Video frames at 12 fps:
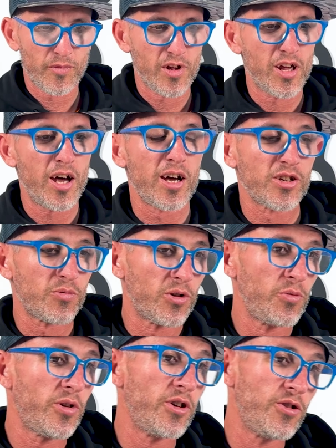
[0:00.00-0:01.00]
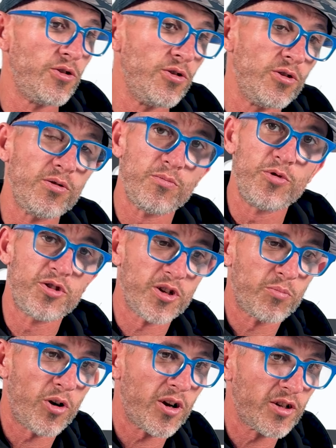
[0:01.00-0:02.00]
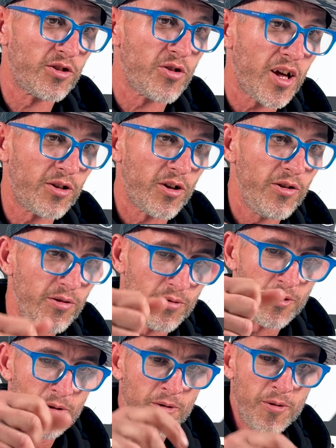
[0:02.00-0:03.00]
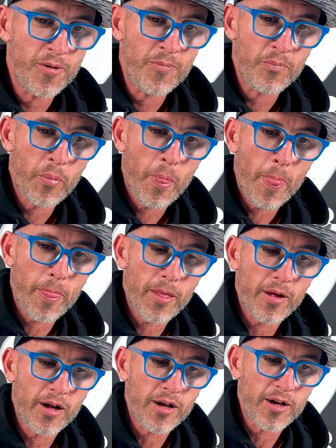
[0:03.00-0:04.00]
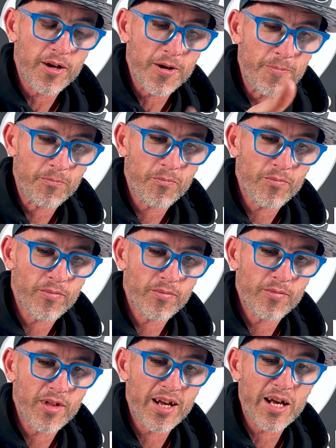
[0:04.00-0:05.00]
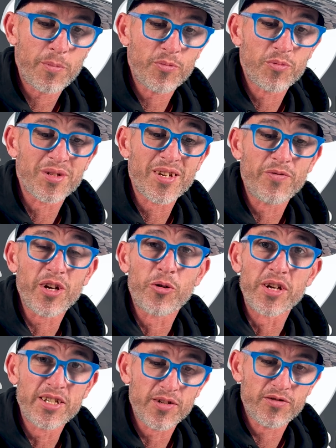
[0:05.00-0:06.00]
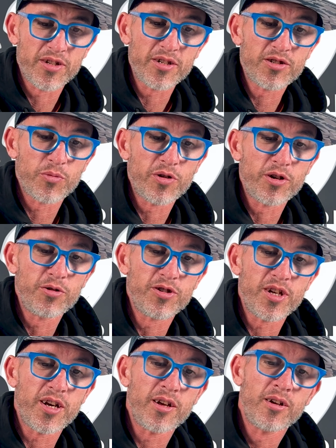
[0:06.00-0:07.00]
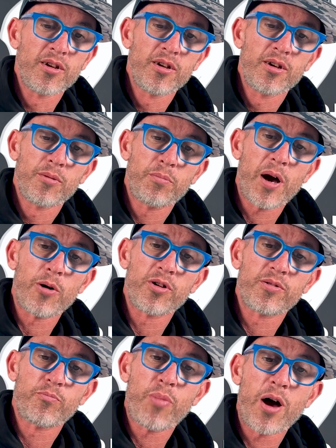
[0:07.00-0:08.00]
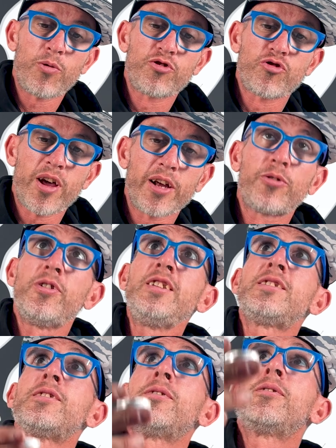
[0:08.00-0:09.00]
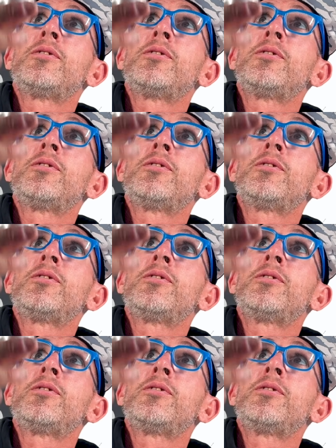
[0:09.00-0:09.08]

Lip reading: Okay, so what we're going to do, I'm using a product, Duathlon. They come with specific greases things, so we're going to use their power drag grease.